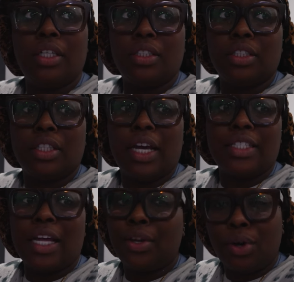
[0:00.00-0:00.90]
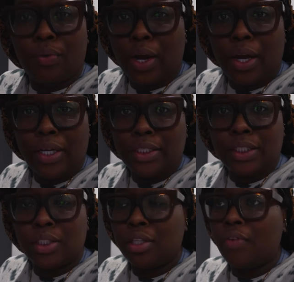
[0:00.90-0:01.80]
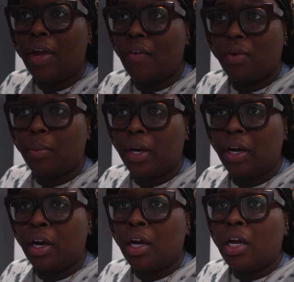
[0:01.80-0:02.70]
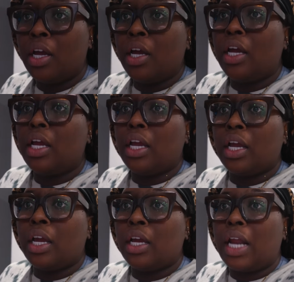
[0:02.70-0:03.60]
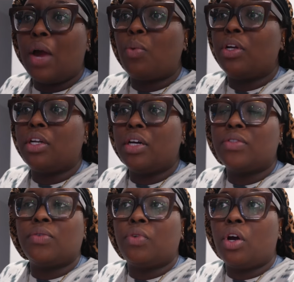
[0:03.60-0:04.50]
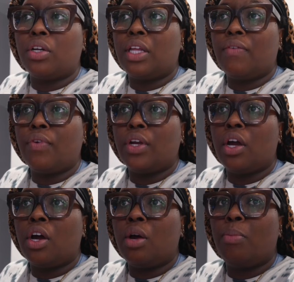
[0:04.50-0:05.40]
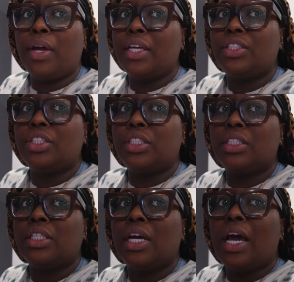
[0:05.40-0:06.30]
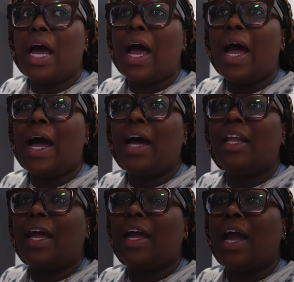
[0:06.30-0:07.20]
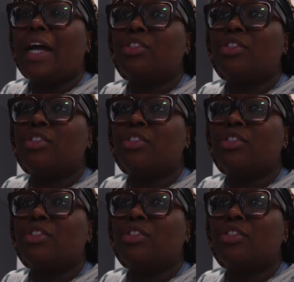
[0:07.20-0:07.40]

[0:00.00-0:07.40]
It's just, as I look around, it's just stuff everywhere and I would love to vlog that for y'all but it's just I like I